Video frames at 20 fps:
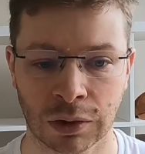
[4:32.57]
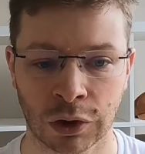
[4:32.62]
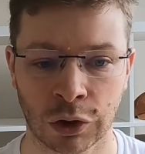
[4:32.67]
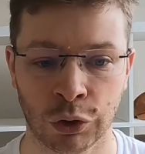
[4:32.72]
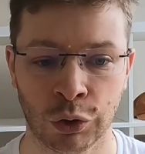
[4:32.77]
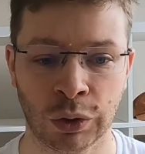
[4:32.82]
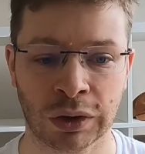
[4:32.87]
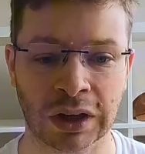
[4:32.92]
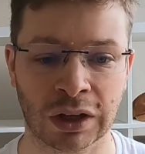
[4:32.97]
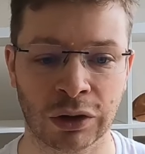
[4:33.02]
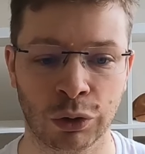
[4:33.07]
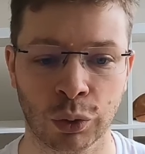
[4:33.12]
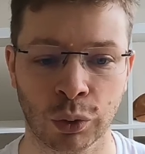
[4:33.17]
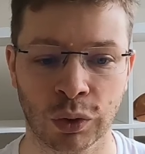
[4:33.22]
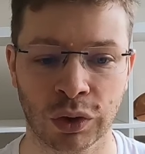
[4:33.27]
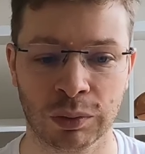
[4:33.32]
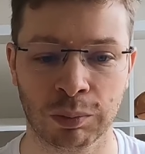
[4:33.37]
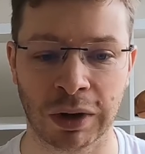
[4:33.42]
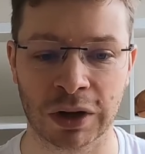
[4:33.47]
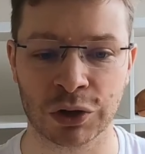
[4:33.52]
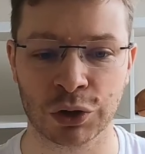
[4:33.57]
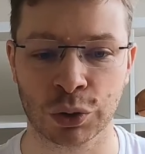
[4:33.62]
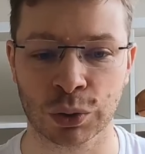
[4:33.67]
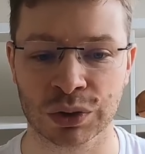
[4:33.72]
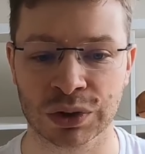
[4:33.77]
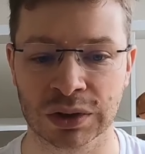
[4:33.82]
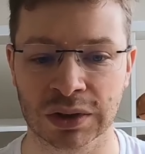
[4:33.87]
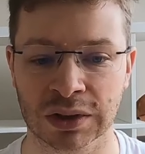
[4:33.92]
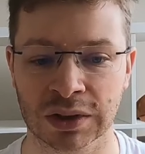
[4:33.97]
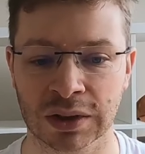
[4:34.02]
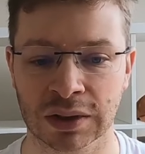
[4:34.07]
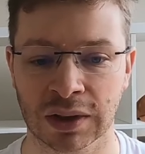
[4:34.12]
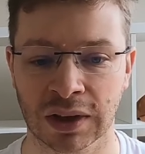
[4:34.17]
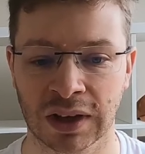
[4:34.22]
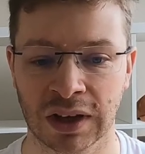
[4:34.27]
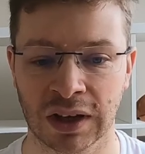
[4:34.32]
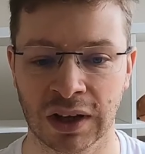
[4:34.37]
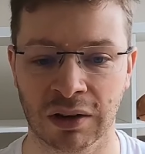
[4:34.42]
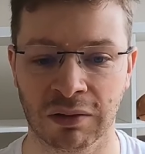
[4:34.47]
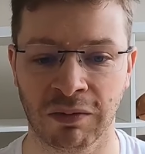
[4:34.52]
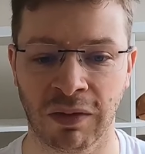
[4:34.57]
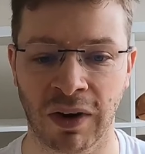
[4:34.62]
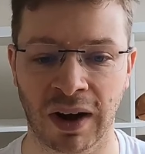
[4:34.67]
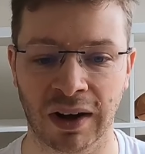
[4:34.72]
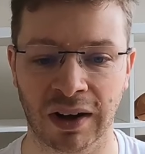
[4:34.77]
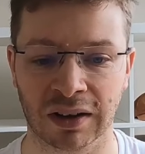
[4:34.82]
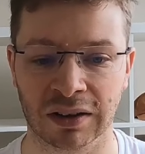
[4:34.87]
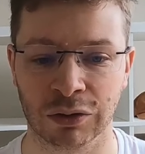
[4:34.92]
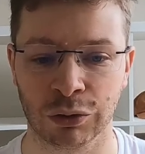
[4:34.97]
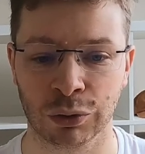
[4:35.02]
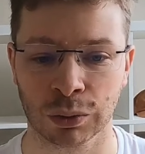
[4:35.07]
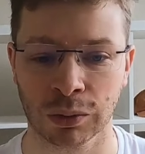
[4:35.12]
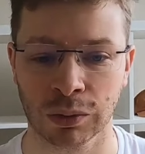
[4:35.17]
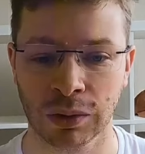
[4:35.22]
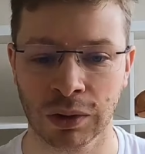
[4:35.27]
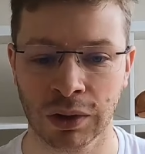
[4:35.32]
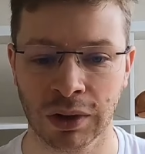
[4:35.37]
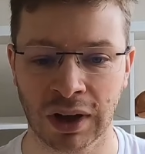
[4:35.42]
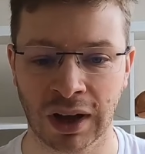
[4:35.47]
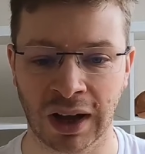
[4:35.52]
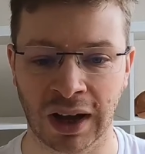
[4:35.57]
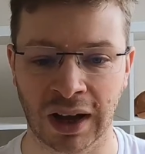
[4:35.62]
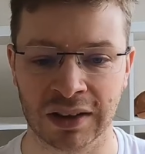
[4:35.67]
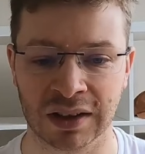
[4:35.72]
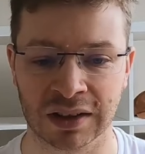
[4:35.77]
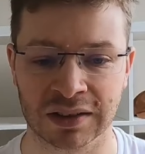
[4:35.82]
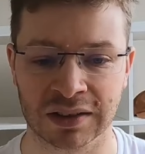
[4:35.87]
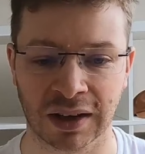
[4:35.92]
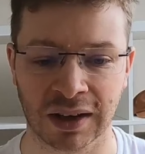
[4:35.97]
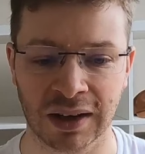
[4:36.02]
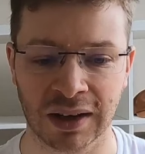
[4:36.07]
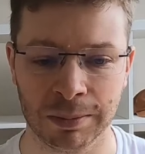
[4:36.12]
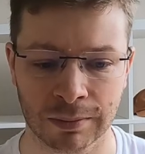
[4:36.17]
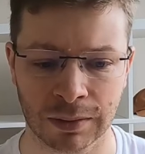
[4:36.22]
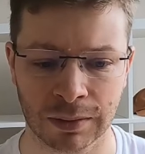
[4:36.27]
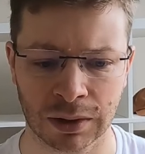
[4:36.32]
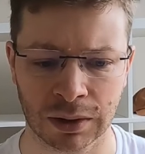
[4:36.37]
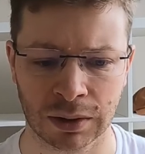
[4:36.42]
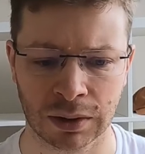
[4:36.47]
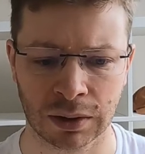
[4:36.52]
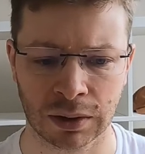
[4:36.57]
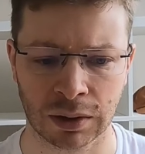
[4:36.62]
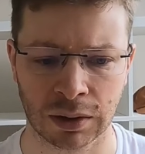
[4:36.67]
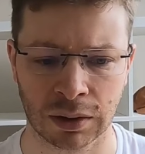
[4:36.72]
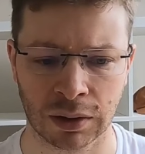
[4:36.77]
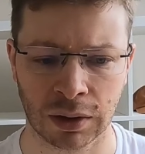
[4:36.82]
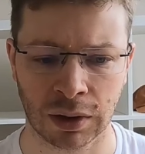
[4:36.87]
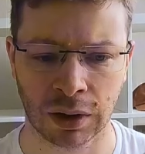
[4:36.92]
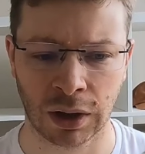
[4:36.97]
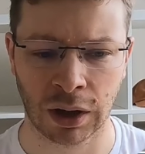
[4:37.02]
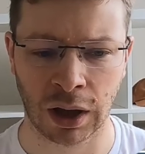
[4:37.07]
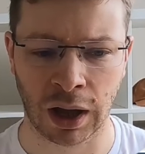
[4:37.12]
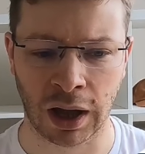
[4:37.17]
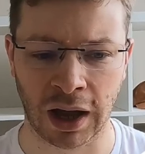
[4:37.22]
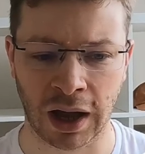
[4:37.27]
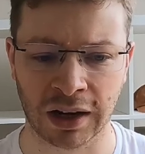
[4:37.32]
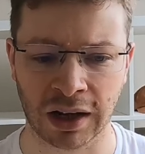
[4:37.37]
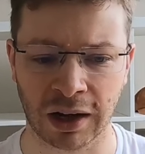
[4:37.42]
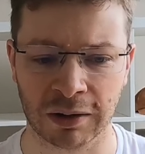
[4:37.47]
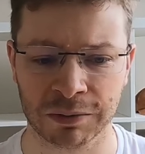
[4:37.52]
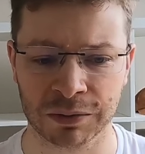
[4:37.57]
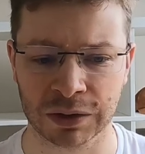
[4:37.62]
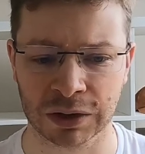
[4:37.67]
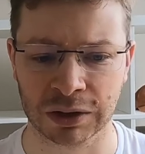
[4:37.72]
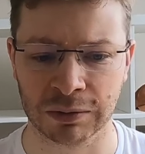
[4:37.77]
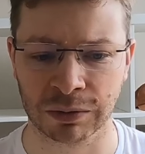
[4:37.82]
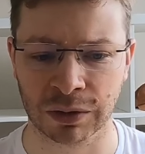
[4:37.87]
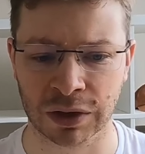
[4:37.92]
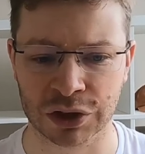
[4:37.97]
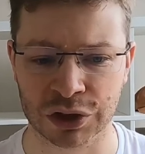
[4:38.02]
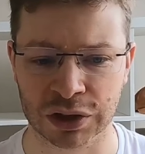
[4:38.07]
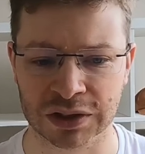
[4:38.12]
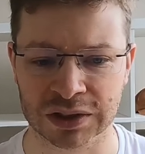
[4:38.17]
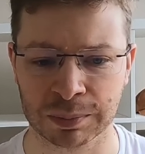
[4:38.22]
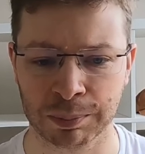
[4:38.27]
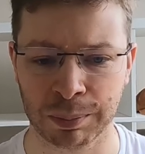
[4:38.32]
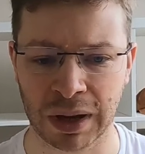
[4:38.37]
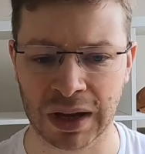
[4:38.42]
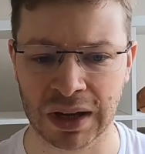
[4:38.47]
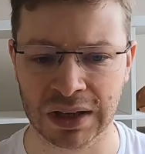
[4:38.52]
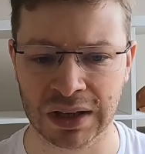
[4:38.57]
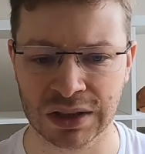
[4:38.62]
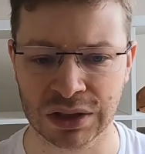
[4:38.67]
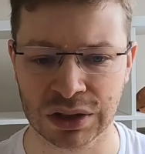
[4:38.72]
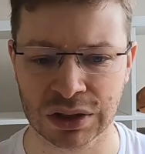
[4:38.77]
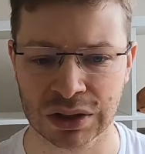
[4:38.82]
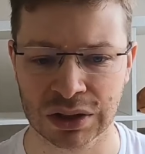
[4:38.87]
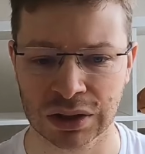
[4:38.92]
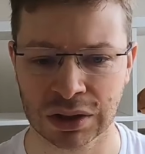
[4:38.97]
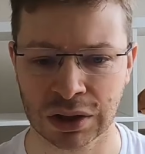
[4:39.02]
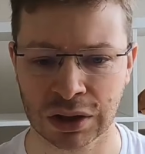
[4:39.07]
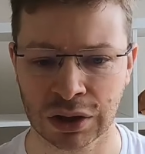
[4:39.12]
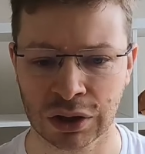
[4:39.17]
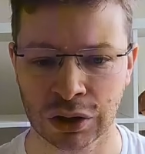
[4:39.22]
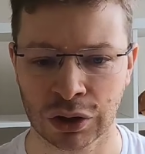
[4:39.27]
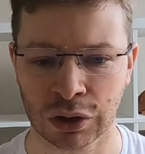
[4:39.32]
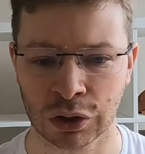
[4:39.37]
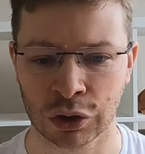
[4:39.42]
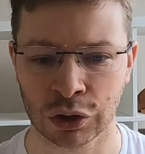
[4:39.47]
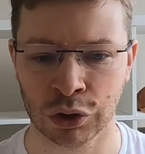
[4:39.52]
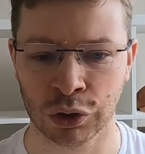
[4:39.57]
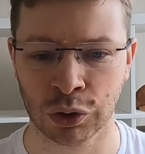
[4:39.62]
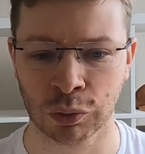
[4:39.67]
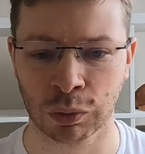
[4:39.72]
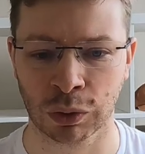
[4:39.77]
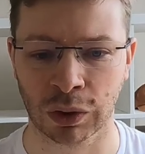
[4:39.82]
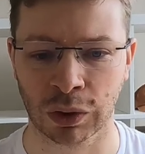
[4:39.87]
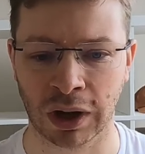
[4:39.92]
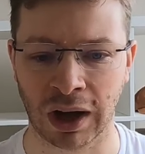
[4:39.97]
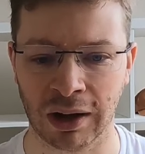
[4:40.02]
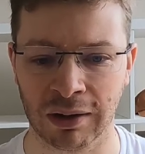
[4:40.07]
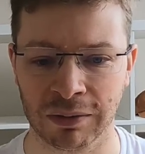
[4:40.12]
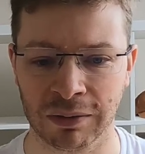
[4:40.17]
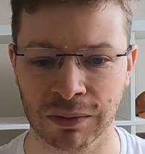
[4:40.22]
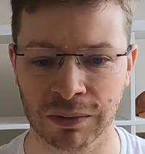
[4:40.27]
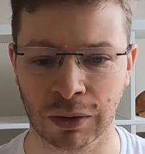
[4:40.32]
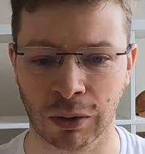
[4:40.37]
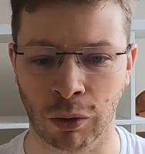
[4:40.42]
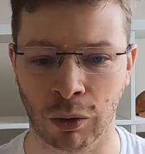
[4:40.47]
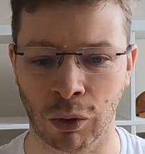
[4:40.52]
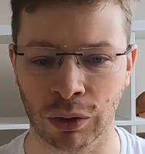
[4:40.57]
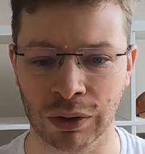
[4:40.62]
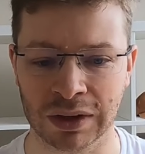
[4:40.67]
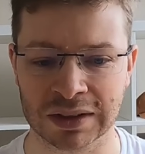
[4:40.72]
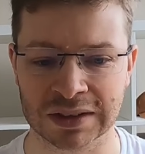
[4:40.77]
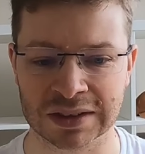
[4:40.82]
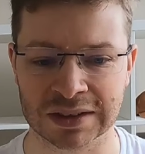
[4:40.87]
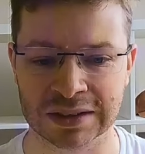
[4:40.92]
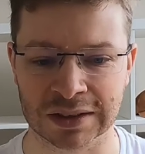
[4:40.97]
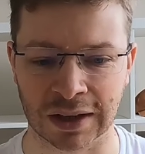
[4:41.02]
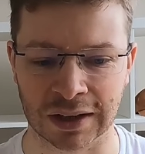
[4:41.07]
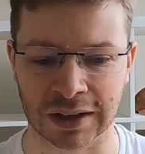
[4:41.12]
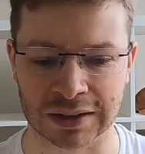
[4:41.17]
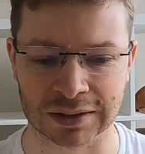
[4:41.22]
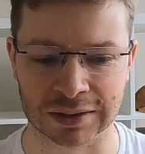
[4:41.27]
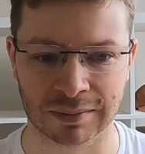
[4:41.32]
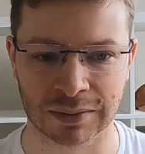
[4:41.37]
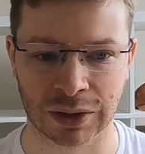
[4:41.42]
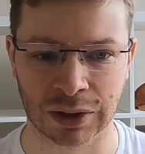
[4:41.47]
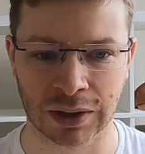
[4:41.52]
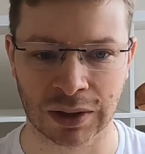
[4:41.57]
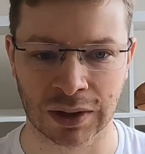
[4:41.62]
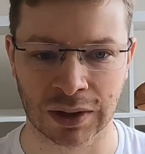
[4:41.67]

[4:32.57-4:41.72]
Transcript: you can do it by choosing here variant 2, header type. And after refreshing the page, you will have only the title.